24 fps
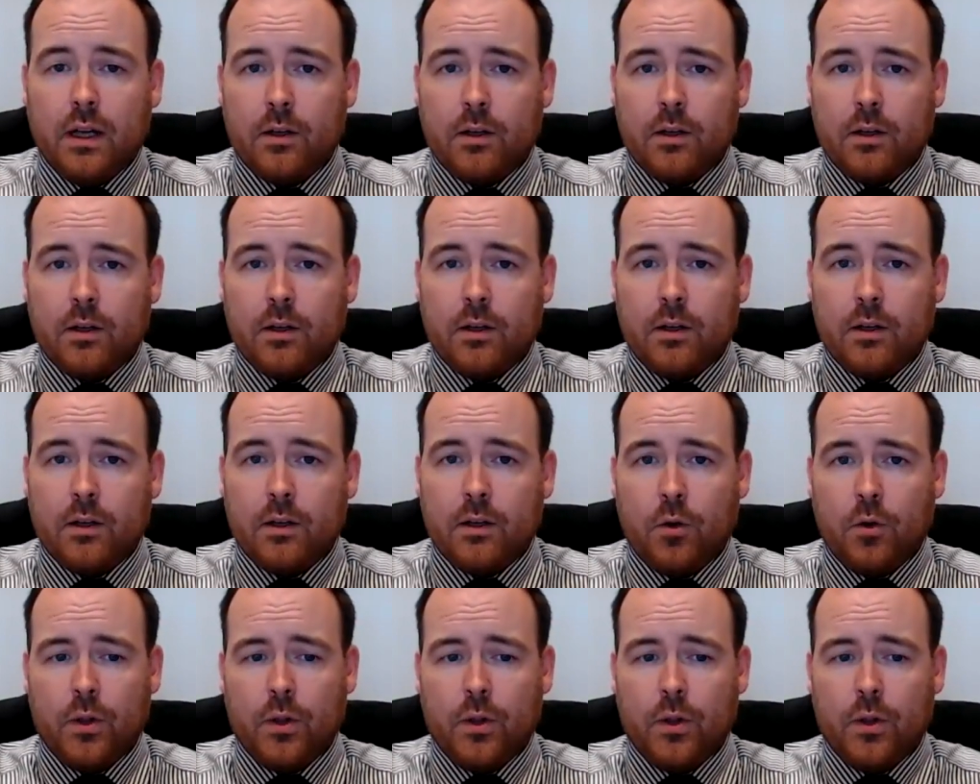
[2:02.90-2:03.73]
on that,
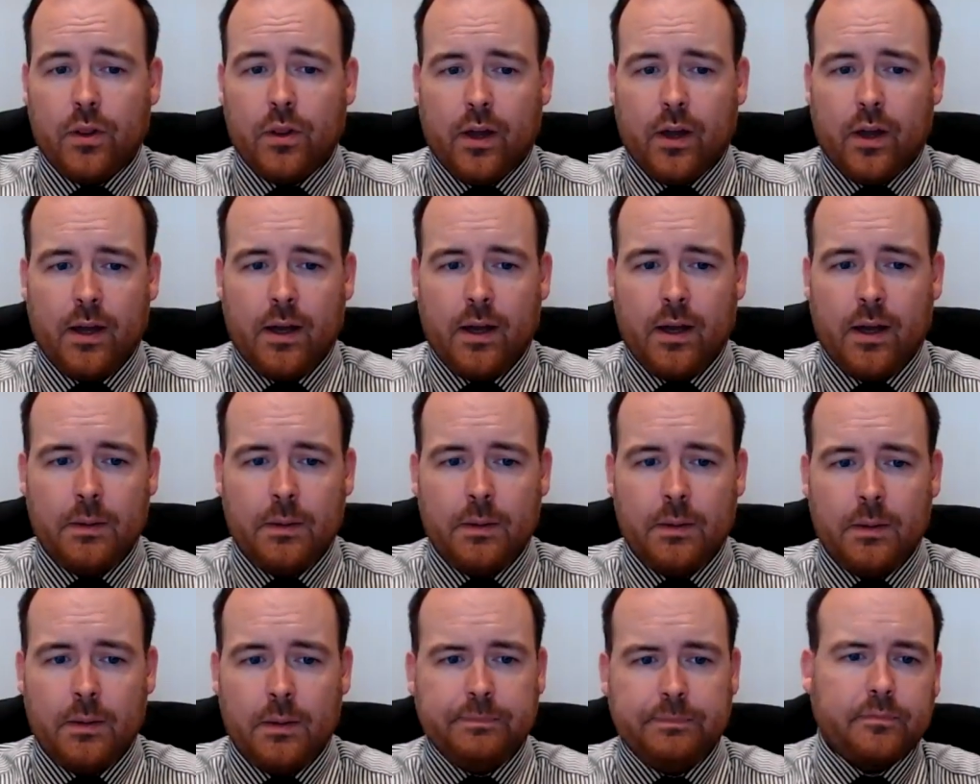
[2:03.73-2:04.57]

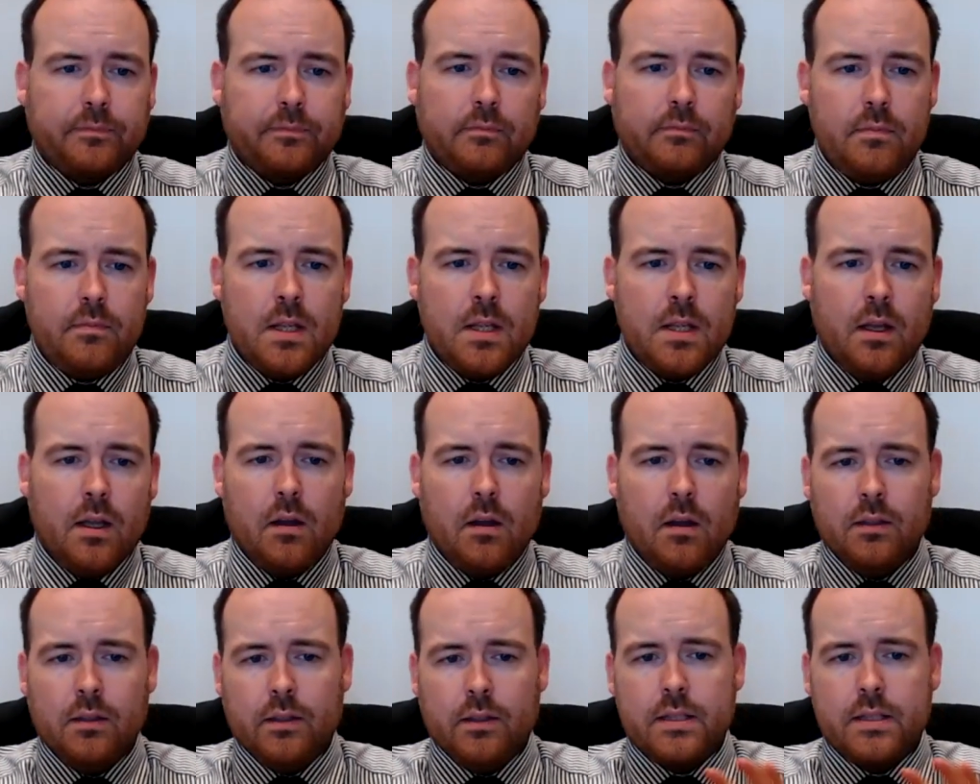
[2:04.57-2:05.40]
currently
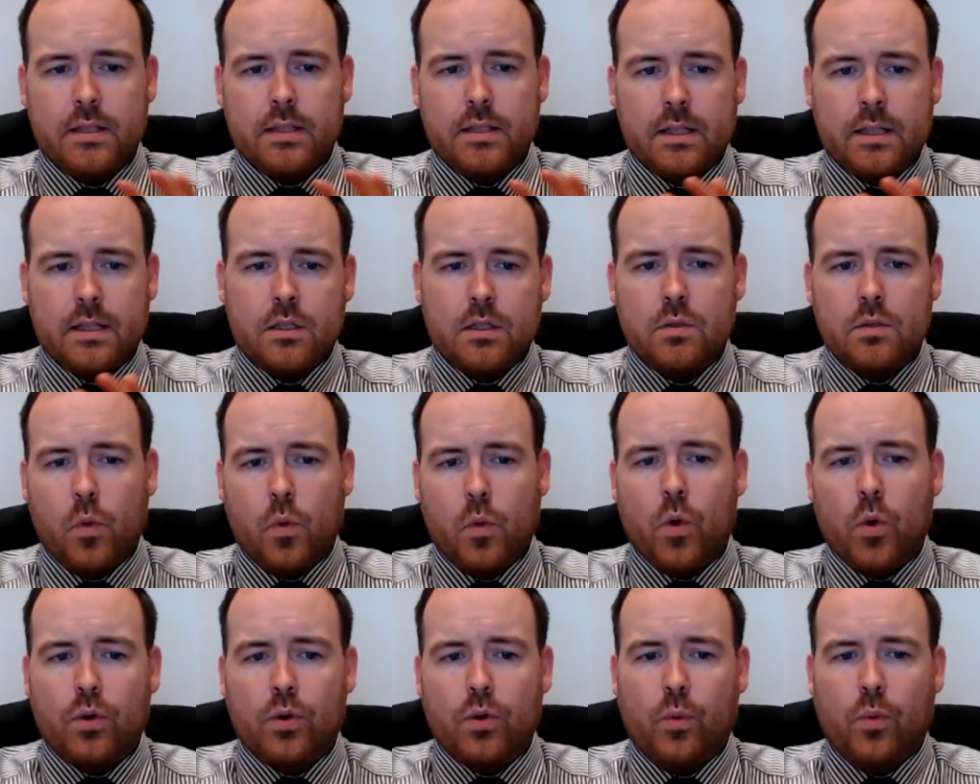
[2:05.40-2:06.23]
it says
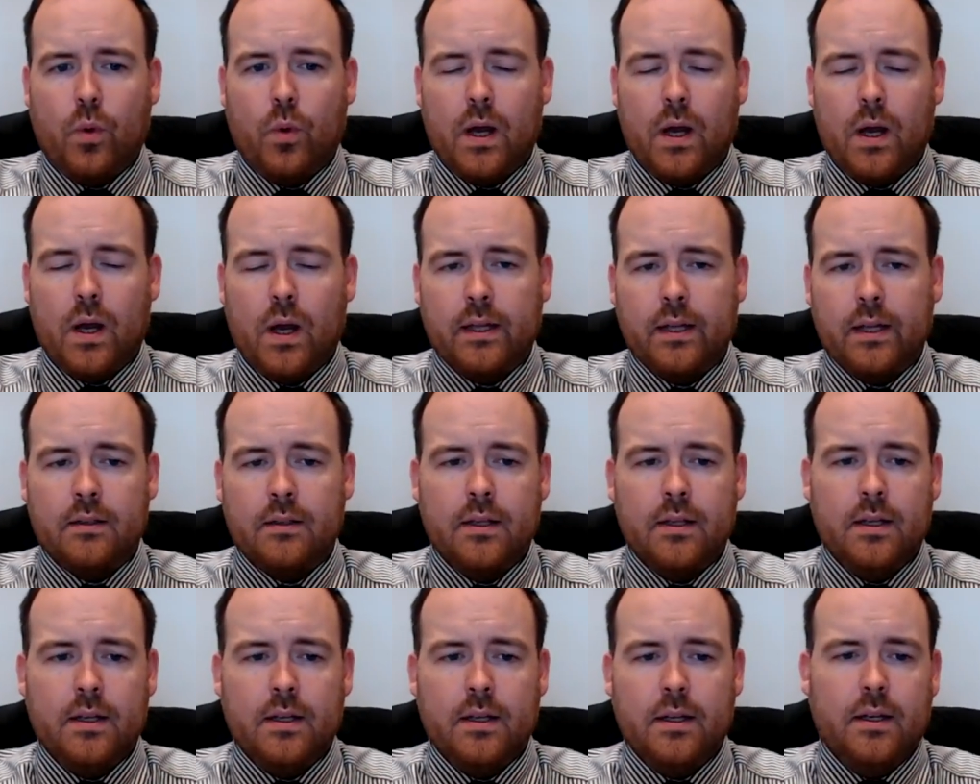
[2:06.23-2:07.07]
Sport Wagon,
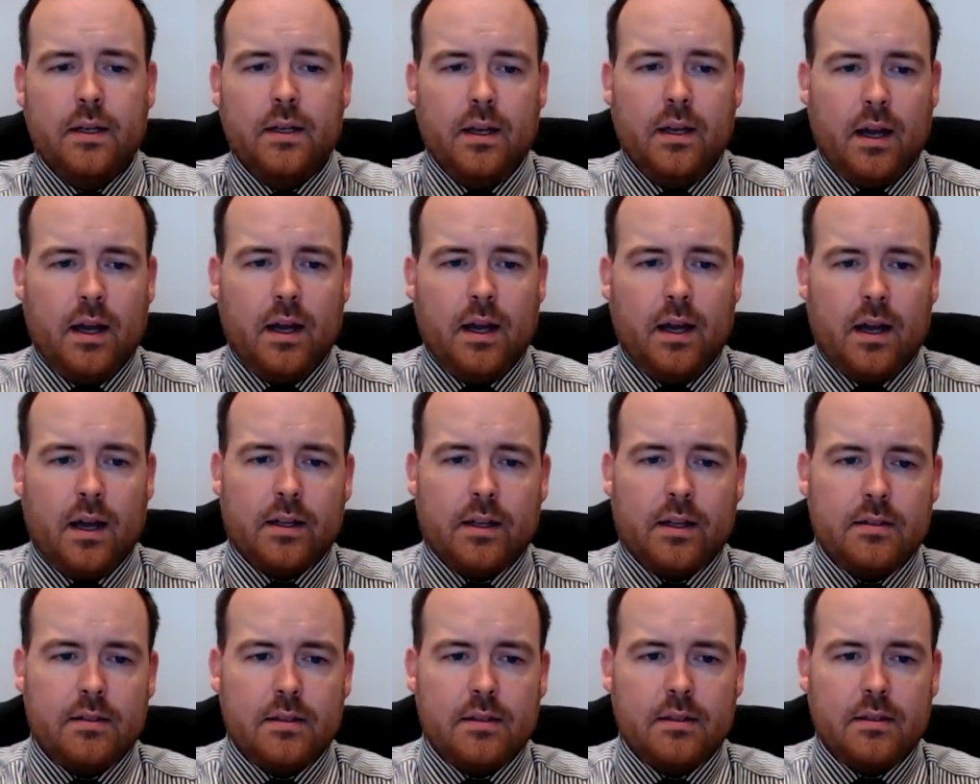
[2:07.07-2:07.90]
and
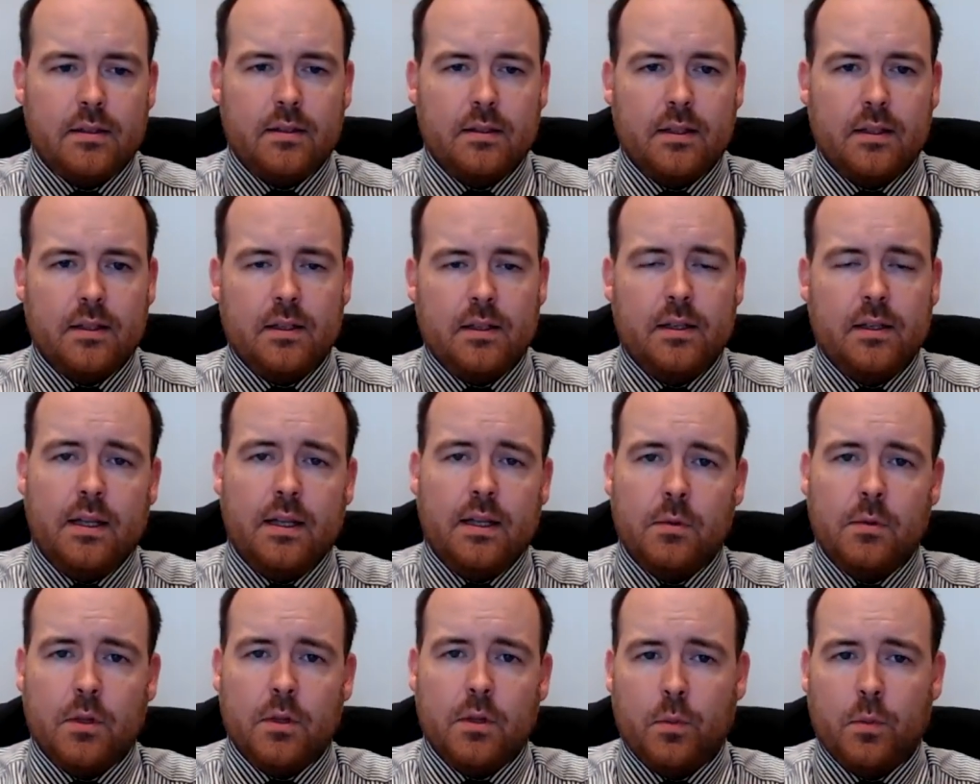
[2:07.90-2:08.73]
the name at
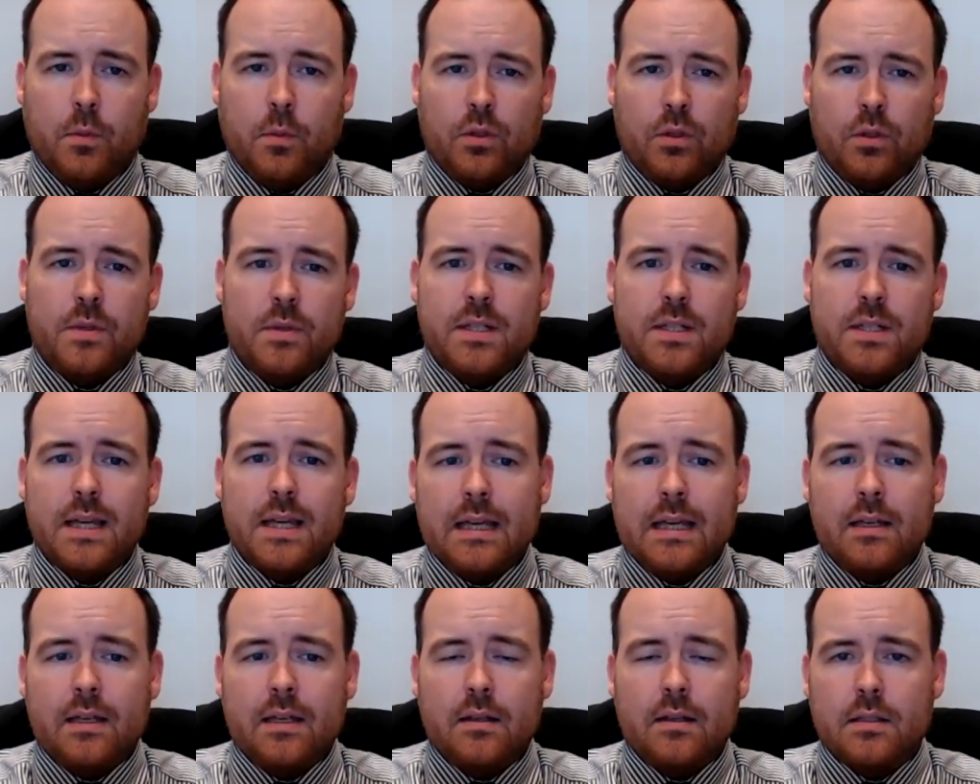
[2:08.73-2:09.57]
the bottom is
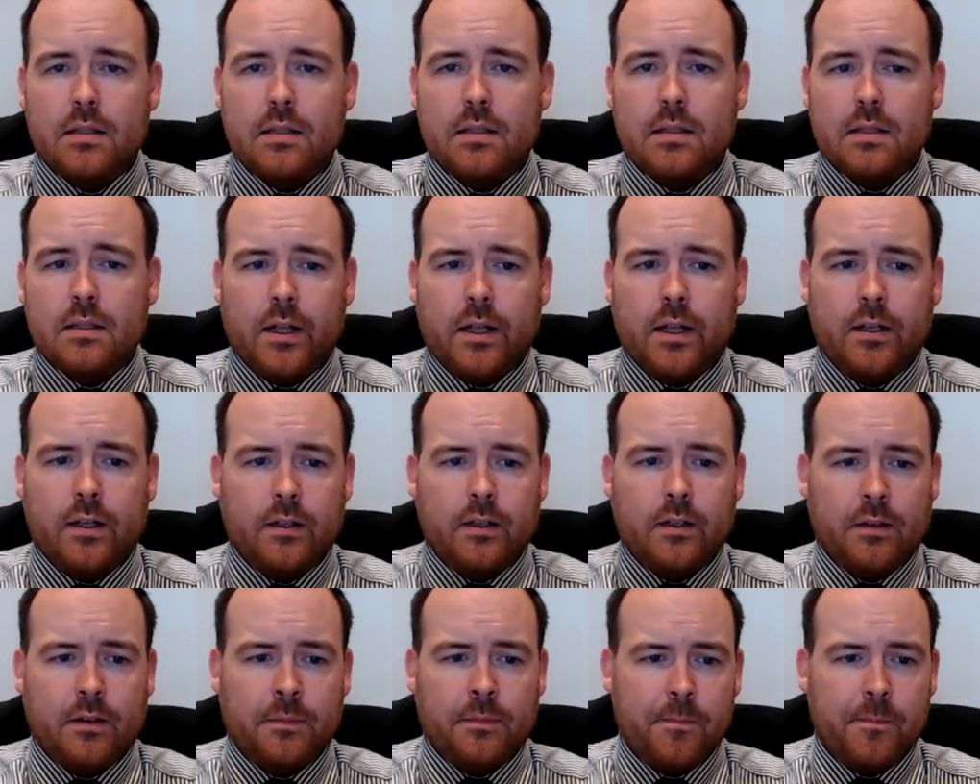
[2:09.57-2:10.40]
A
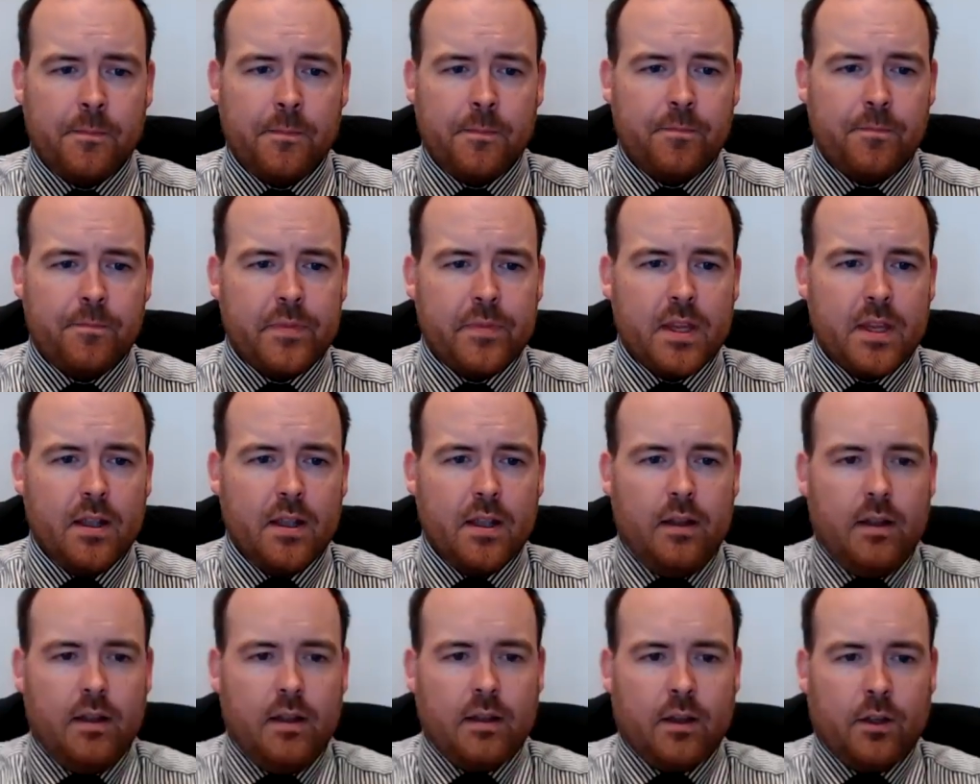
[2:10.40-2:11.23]
Striker.
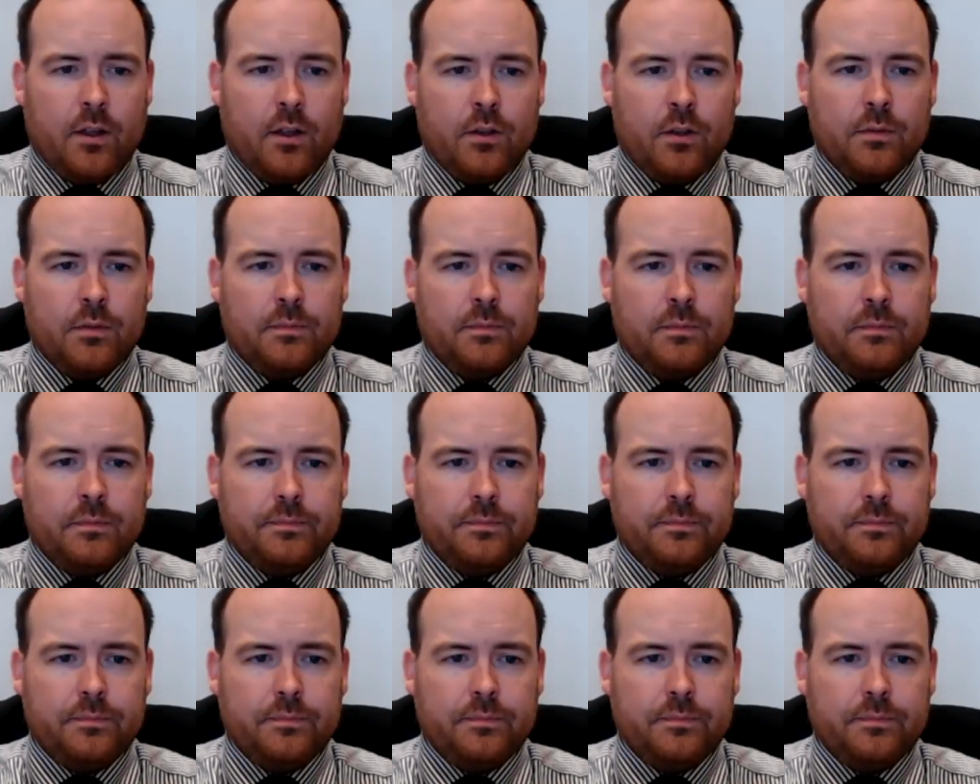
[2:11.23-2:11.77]
Now,